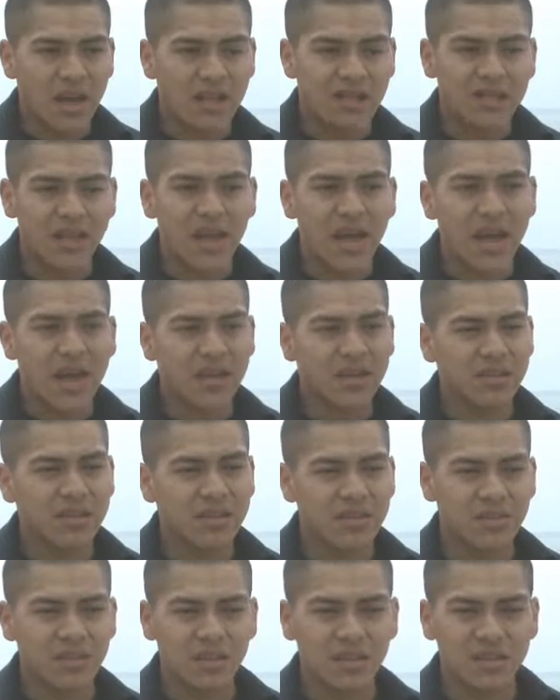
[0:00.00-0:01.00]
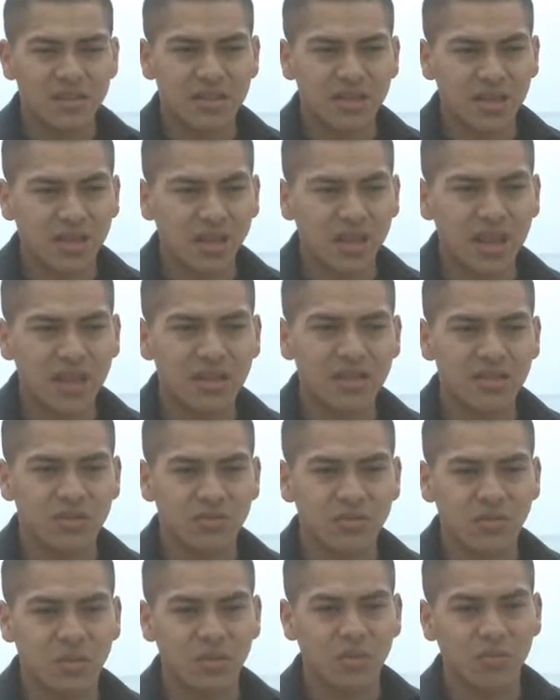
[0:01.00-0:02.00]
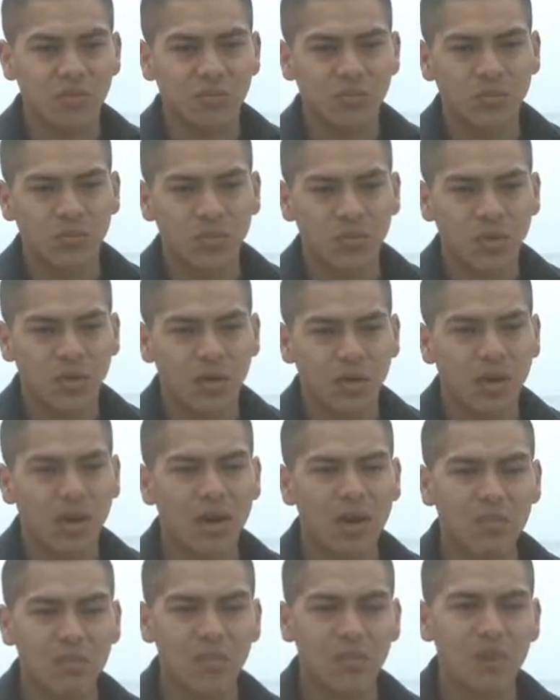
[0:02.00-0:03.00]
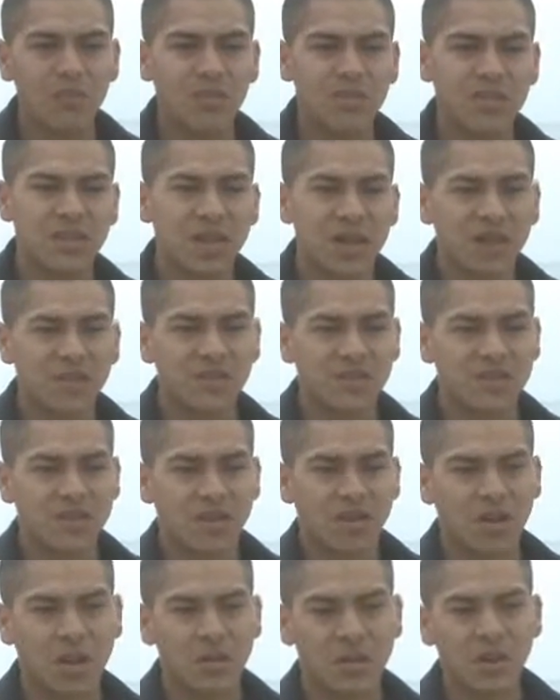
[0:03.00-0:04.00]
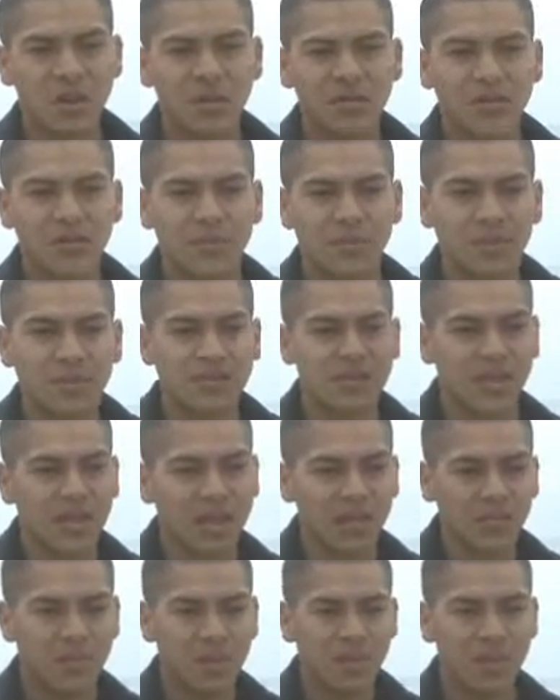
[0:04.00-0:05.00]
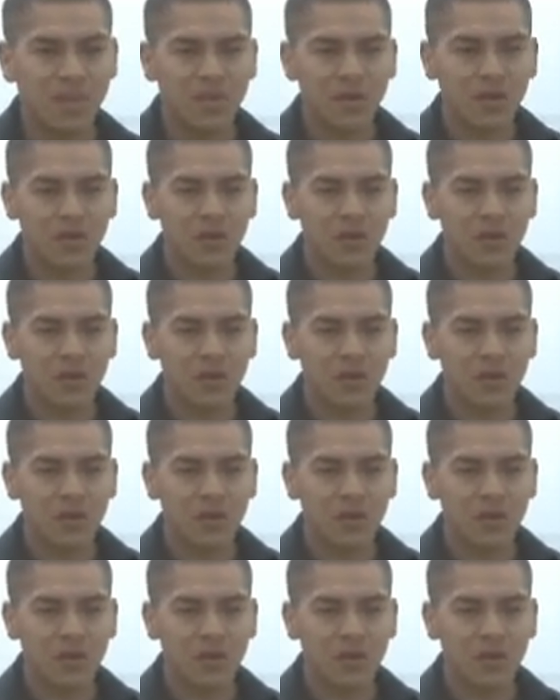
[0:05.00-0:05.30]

As they had us in the interrogations room, all I remember is the officer coming up to me and telling me,